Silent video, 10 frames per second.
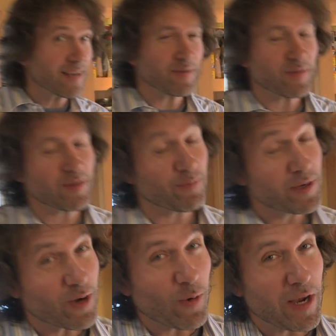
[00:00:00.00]
it, the
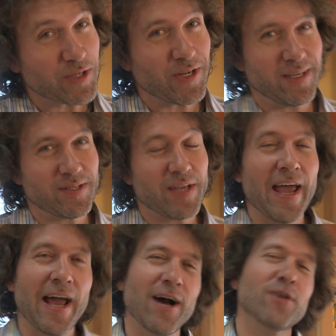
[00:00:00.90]
real question is,
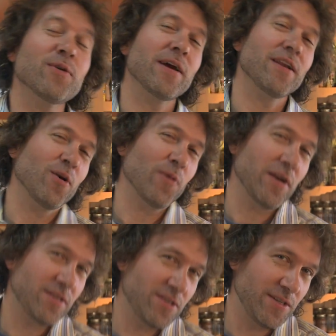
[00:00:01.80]
how do I know
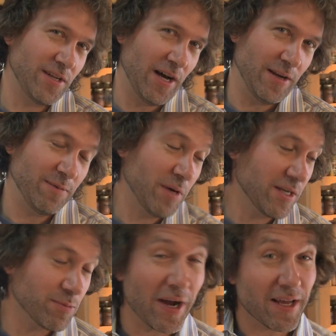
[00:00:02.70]
when it's done?
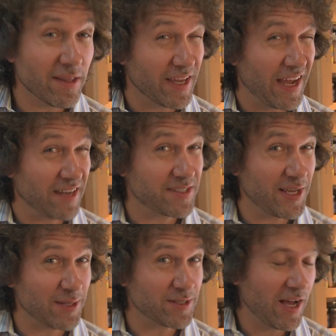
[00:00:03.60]
Because broccoli can't
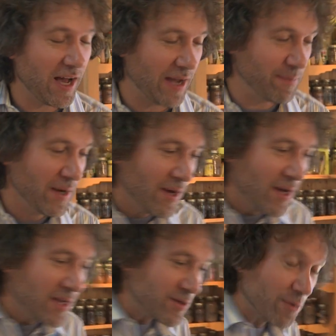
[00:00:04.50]
tell time.
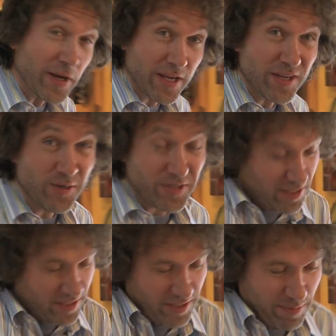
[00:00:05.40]
So what you do is
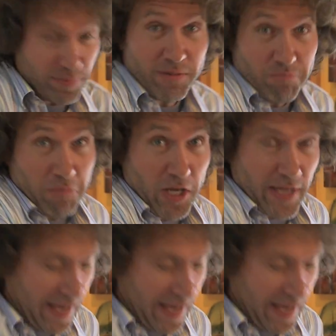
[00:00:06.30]
you just simply look